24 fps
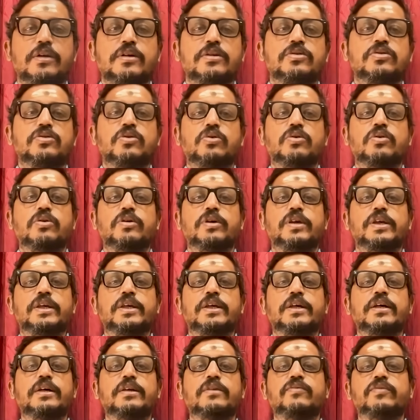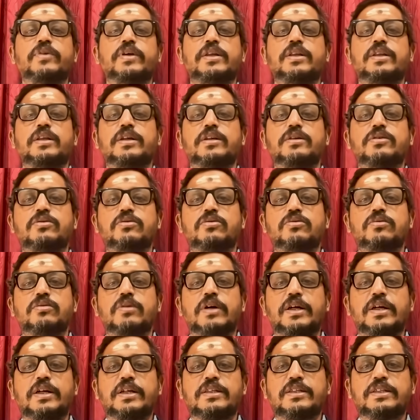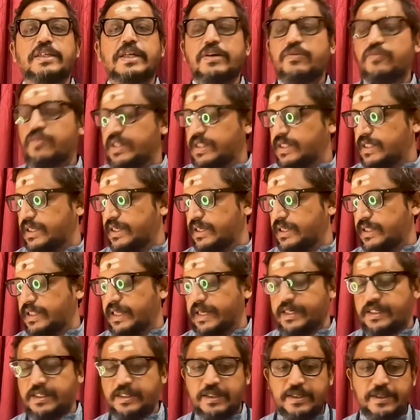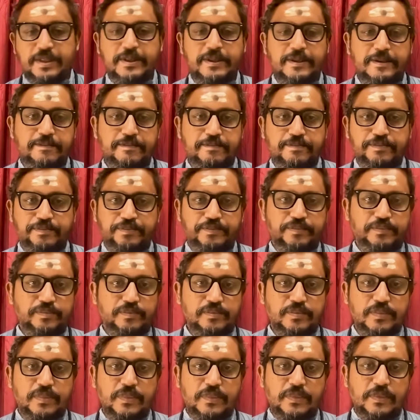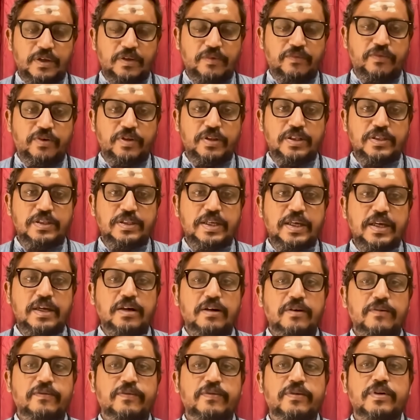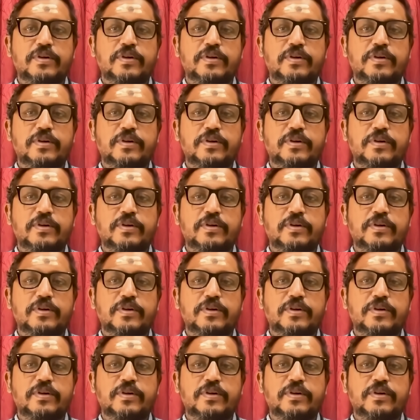So here we need to understand one thing, that mm for the sake of,